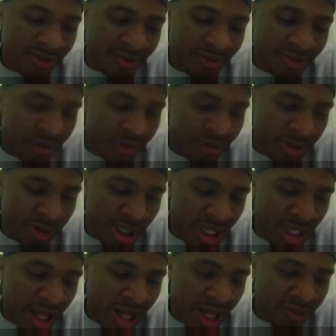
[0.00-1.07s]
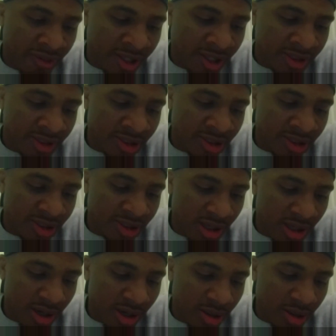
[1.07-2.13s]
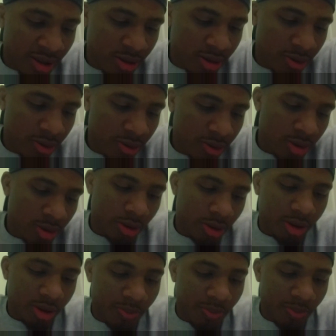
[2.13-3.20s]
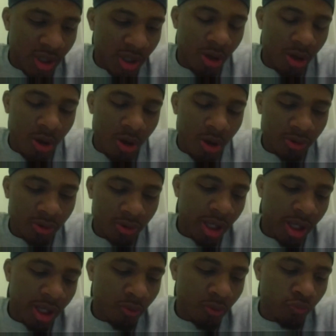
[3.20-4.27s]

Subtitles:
bro. I think it's just like depending on like